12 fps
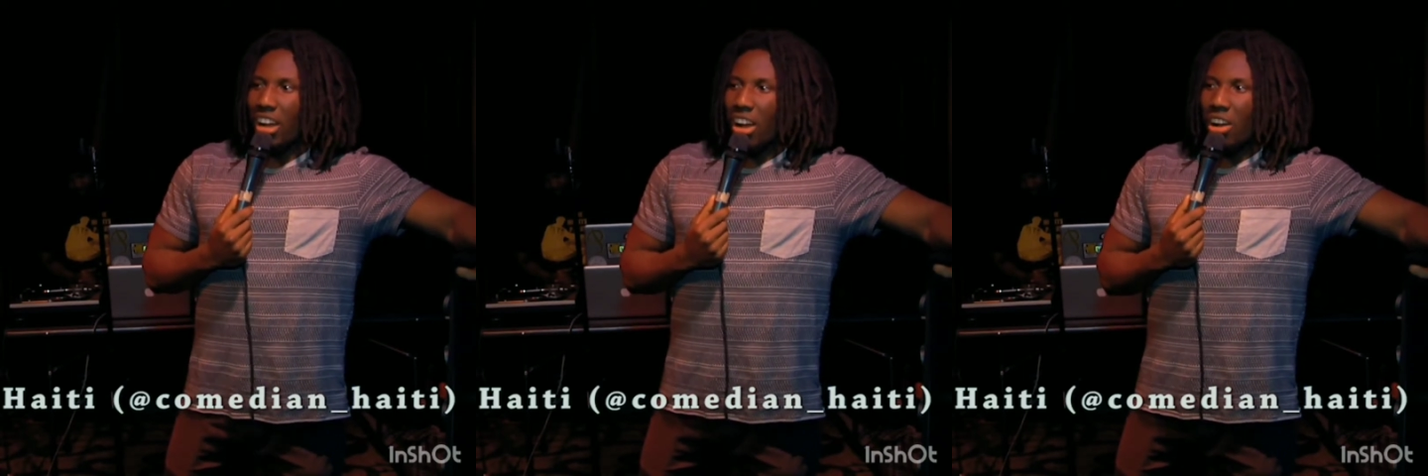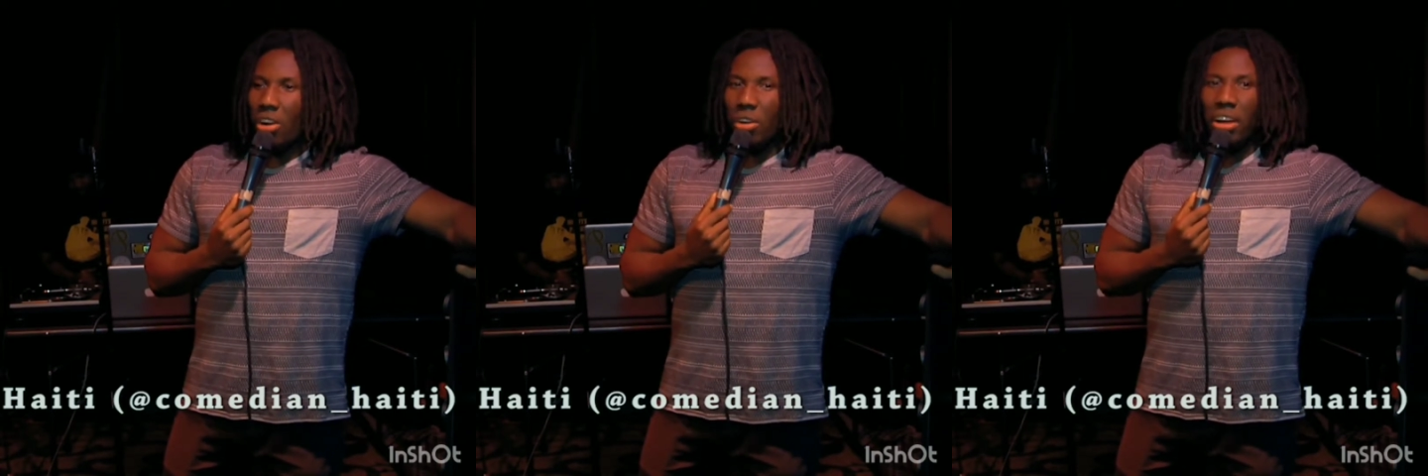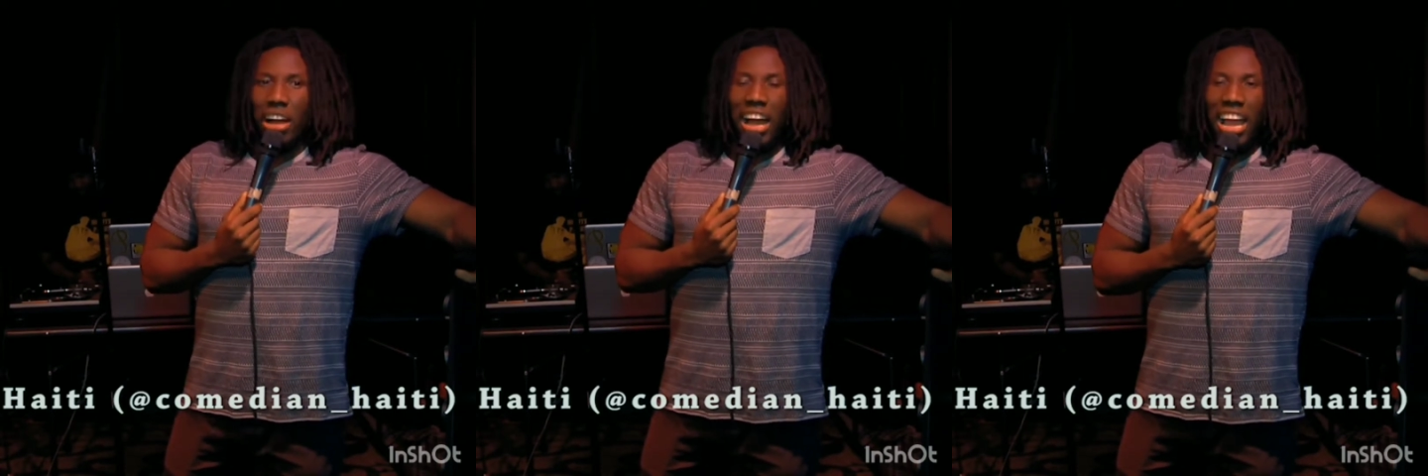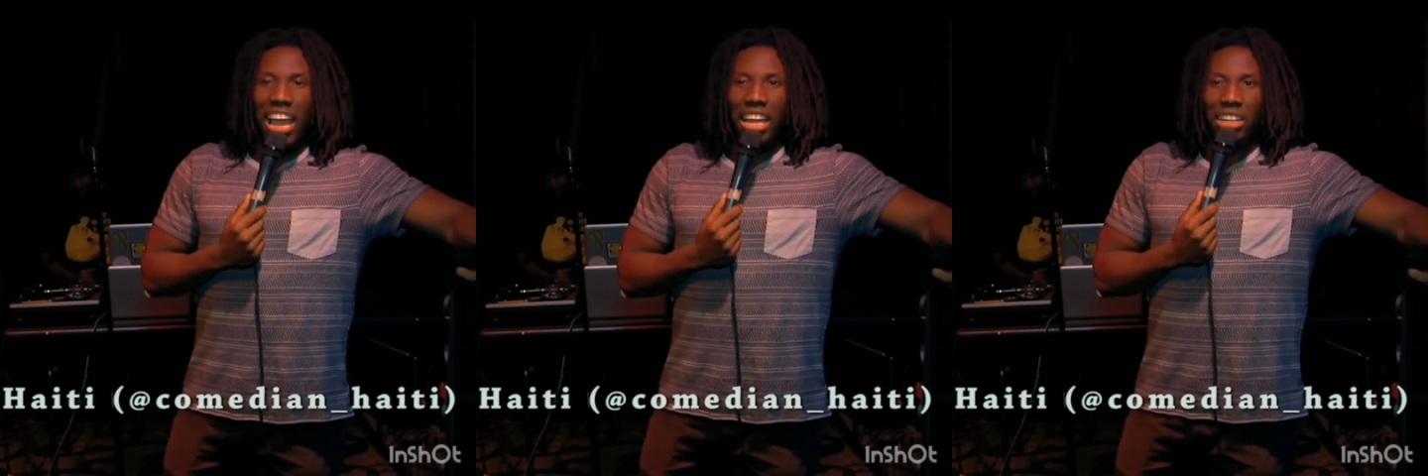"Oh,
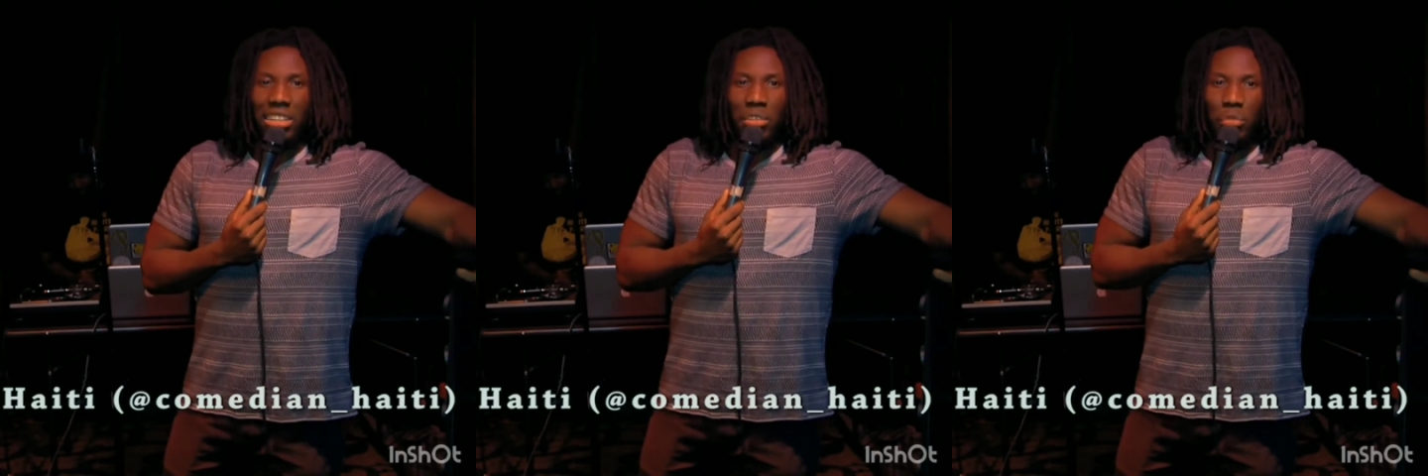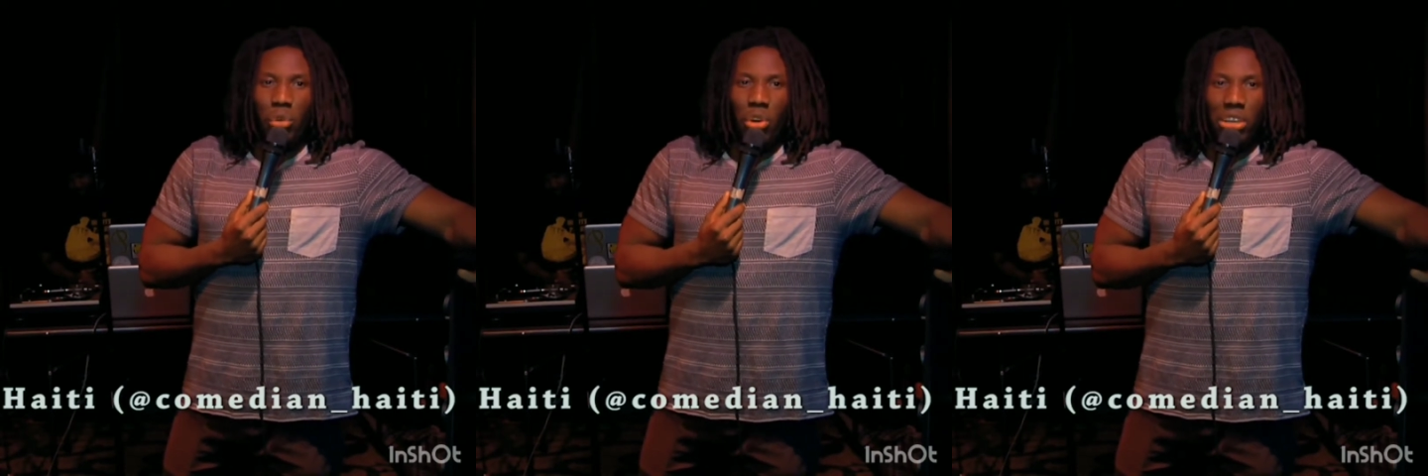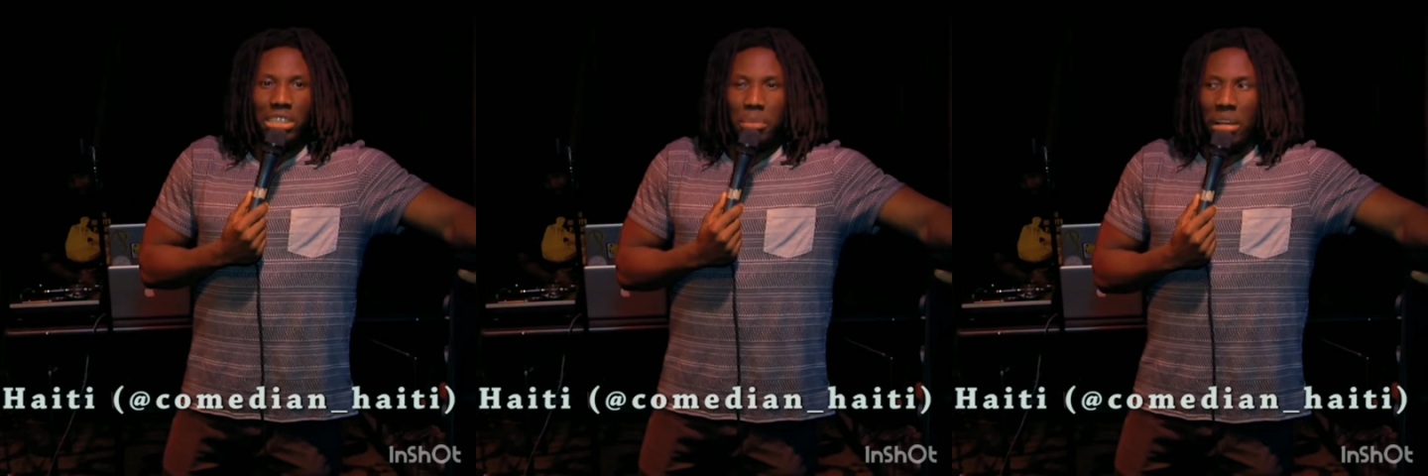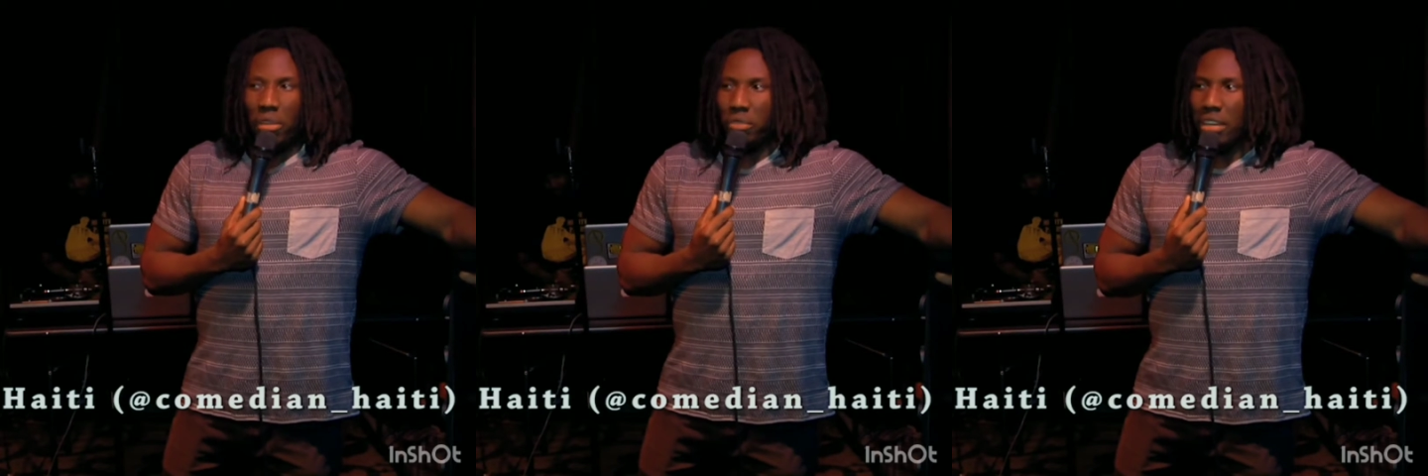I had a divorce
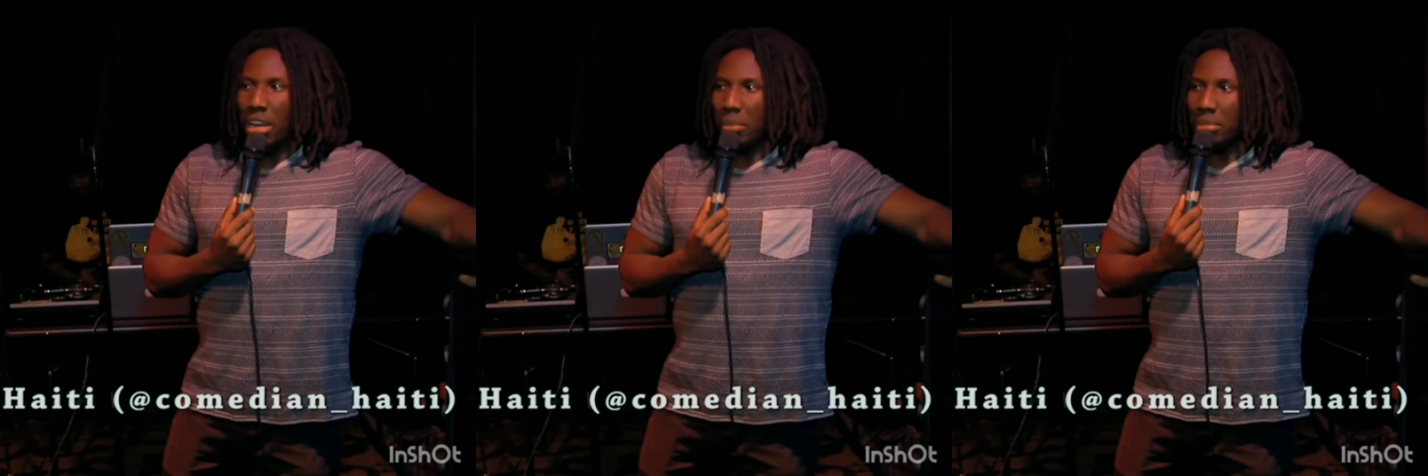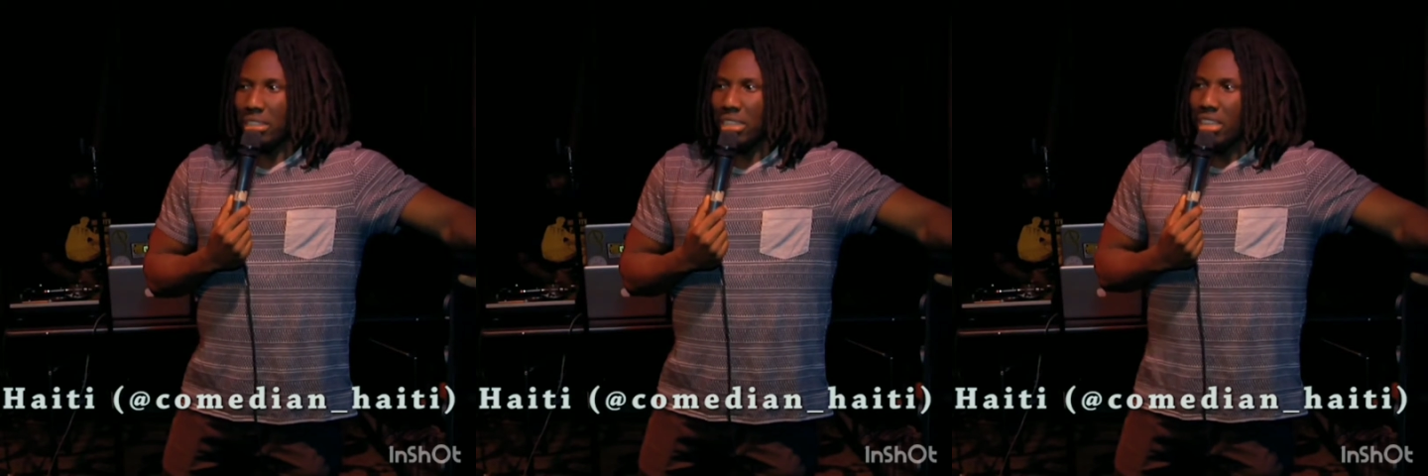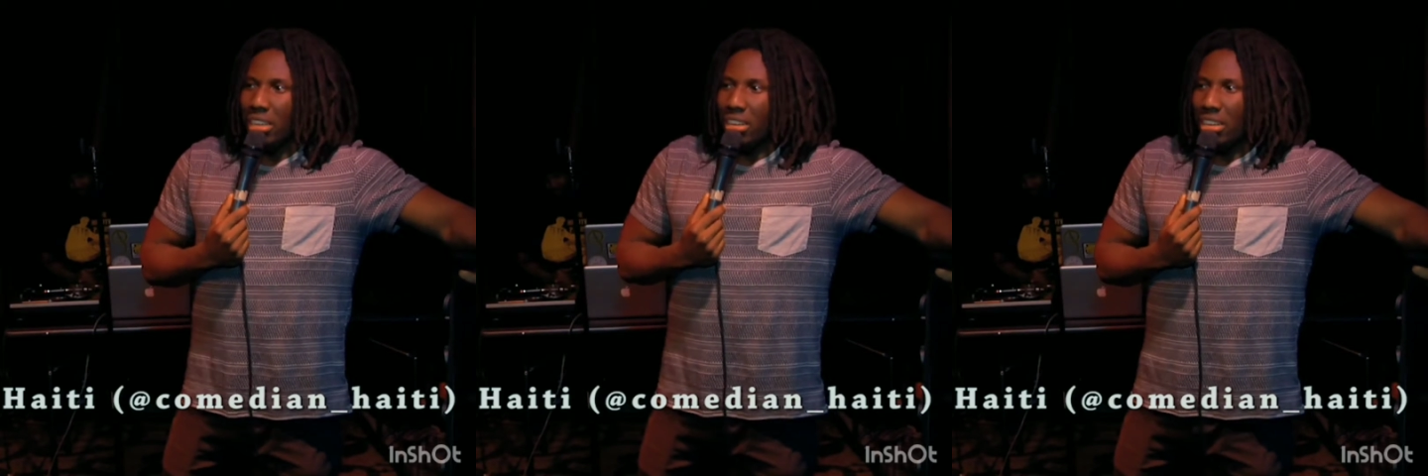in my family.